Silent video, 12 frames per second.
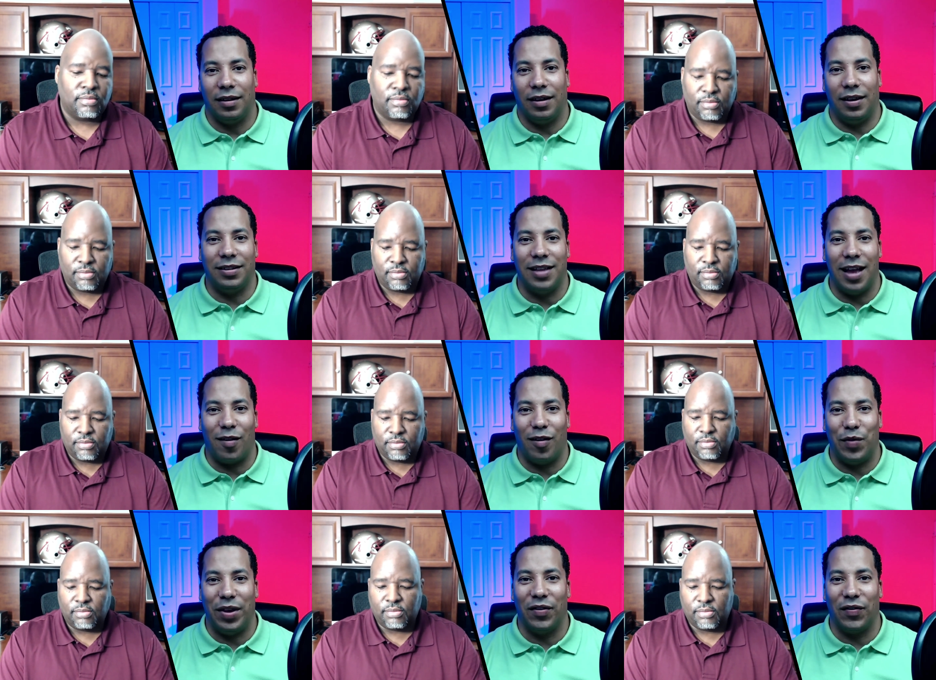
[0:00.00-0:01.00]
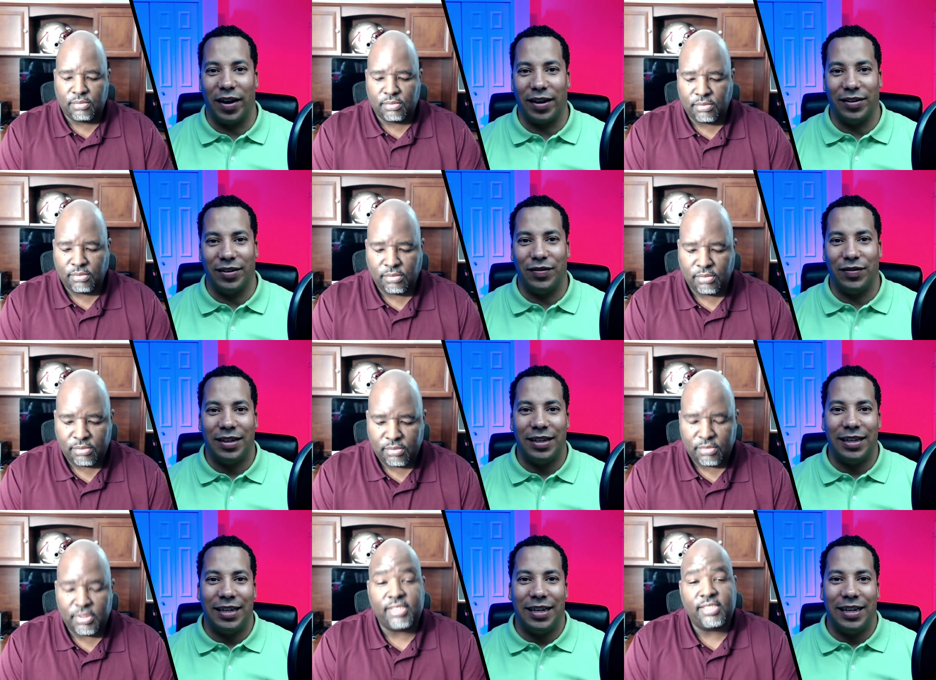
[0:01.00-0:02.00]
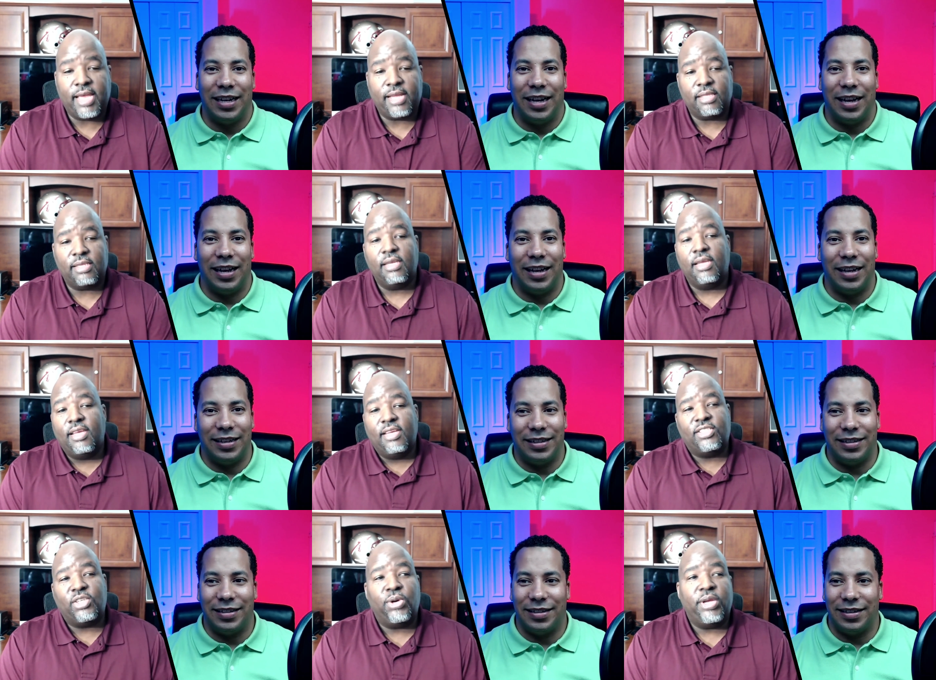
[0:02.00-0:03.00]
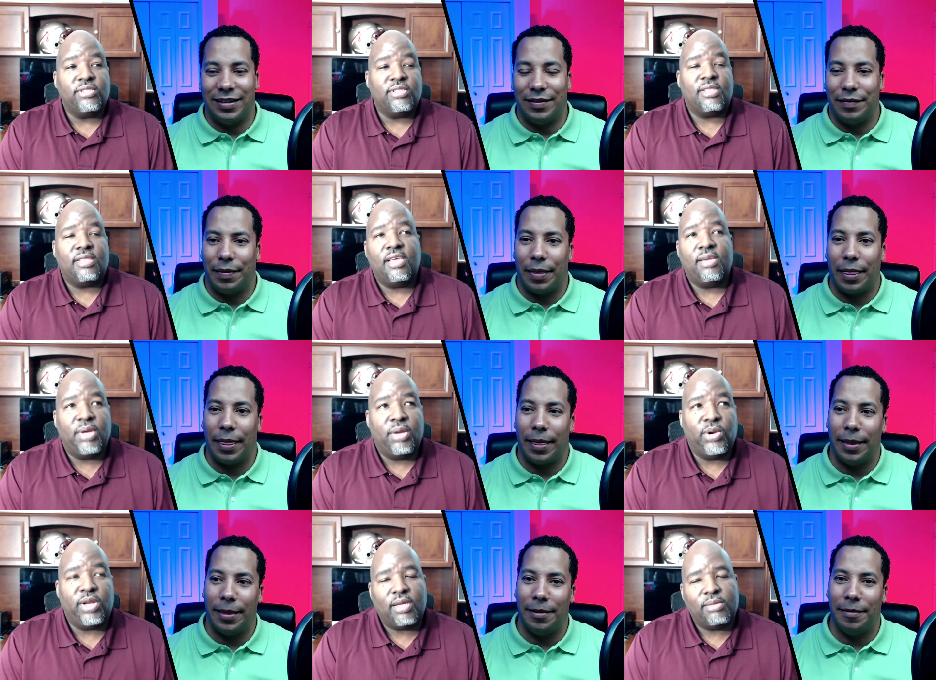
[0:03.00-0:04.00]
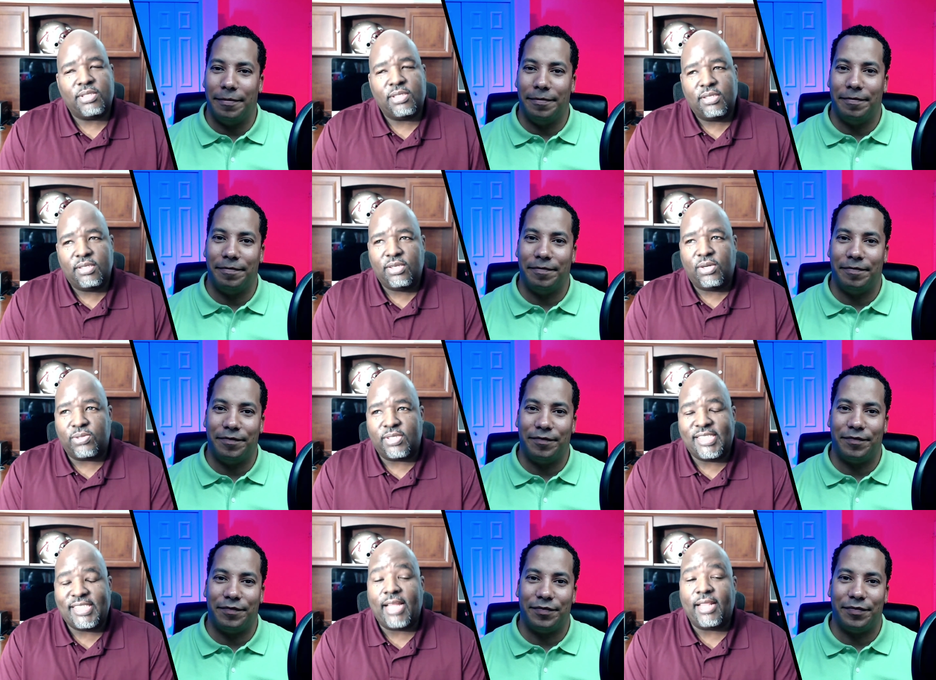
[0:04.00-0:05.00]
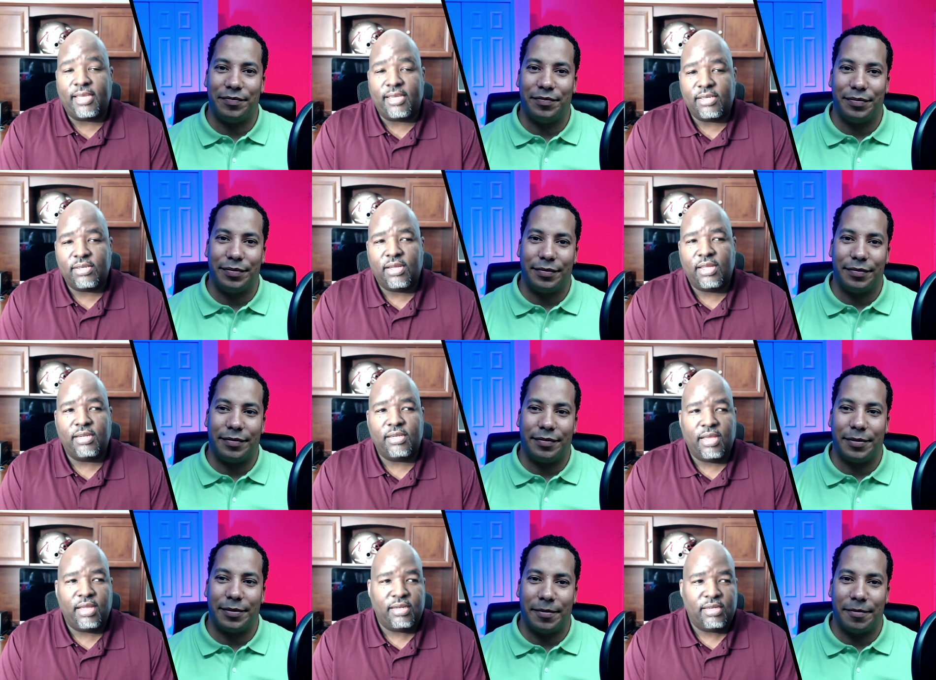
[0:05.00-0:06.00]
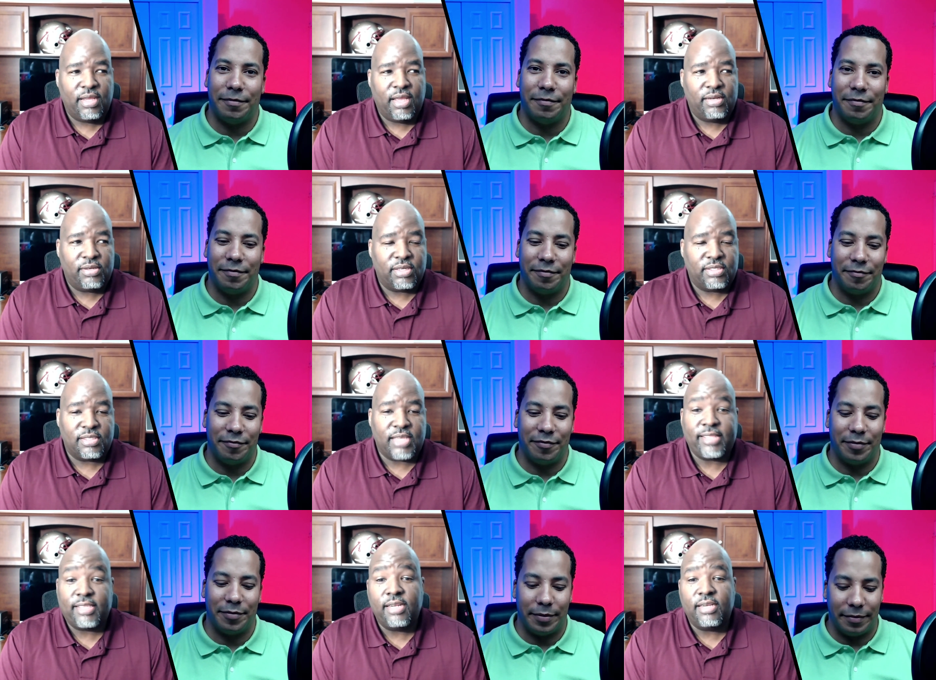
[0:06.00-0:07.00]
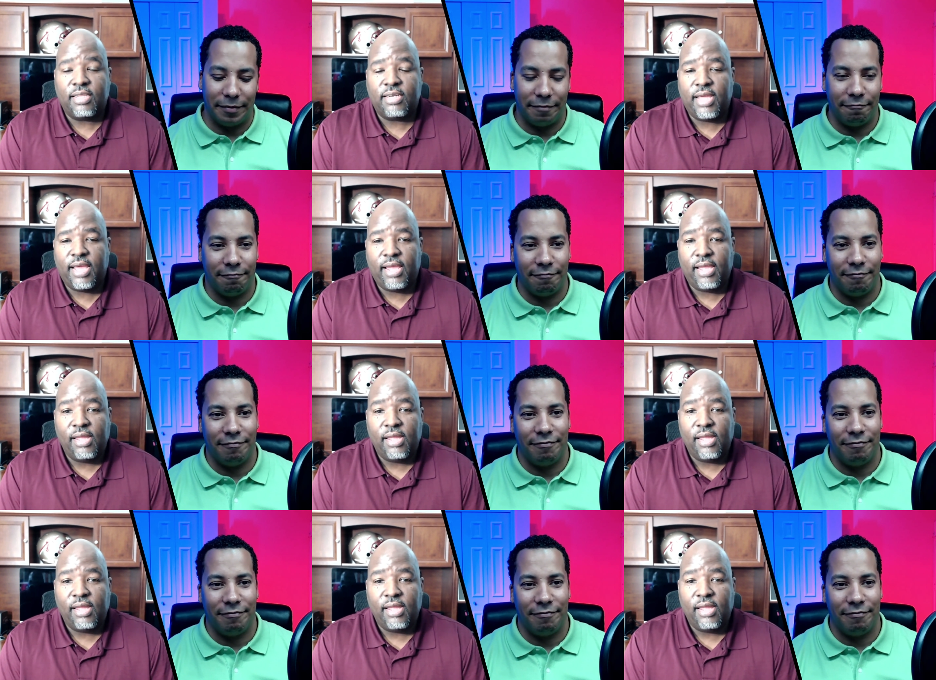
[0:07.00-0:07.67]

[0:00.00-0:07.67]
Speaker 1: it's not going to be effective.
Speaker 2: Exactly. So here's the thing, man. When it comes to you know selling and and and because at the end of the day,